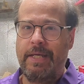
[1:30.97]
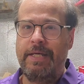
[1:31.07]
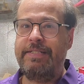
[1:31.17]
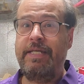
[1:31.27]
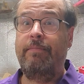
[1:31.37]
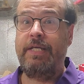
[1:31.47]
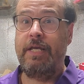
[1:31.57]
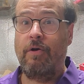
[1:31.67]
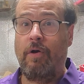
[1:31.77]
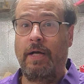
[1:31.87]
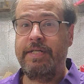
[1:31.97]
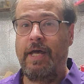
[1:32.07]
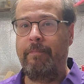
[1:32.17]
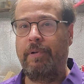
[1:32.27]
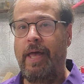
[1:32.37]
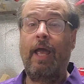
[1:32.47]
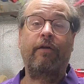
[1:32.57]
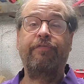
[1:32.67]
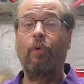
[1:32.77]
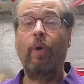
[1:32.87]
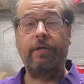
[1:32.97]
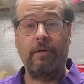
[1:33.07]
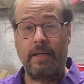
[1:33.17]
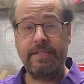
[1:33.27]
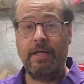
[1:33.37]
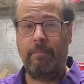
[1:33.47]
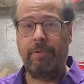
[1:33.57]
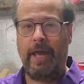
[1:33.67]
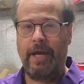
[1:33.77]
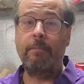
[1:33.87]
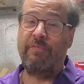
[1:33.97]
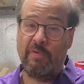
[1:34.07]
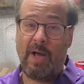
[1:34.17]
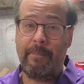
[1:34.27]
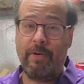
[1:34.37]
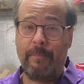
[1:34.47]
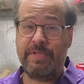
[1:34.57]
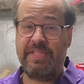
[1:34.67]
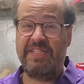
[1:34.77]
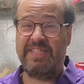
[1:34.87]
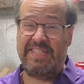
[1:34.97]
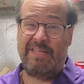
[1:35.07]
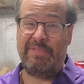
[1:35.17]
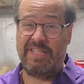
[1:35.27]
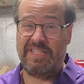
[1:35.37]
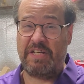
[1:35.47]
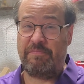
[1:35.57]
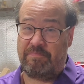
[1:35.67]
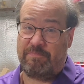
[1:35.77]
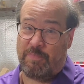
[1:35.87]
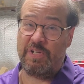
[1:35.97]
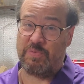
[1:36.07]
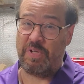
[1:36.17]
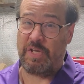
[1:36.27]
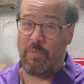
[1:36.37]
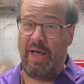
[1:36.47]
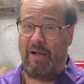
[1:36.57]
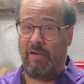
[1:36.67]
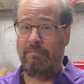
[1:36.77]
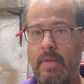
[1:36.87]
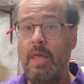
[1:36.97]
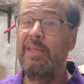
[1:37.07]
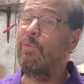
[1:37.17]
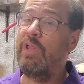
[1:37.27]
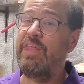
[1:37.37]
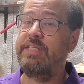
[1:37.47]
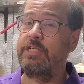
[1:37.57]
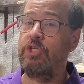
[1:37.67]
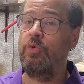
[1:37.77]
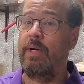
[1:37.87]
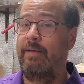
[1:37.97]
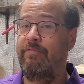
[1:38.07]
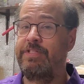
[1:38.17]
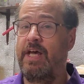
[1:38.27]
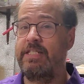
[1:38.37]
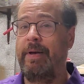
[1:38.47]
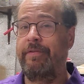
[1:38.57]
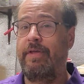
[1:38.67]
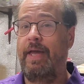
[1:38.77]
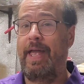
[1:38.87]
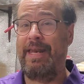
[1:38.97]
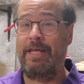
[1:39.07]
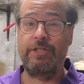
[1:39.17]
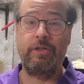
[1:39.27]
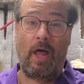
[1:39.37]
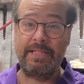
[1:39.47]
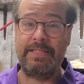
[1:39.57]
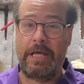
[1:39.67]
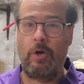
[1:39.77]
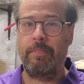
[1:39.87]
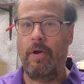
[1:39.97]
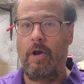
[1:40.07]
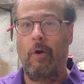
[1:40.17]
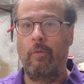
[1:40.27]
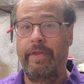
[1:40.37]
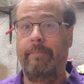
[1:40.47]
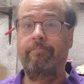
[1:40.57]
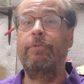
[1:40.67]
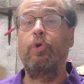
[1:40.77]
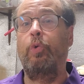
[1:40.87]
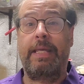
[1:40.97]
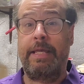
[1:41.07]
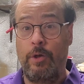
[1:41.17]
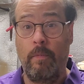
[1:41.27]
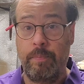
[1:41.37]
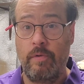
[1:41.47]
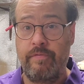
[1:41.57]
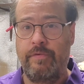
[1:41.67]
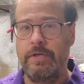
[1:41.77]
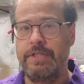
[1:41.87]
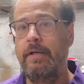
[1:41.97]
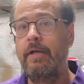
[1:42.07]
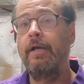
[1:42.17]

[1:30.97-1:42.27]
CMT crosscut blade and a Freud crosscut blade, but for my purposes, the CMT stuff works really well. And one of the things I do want to emphasize about the 8-inch Lock Dado Pro, the new EU-approved version,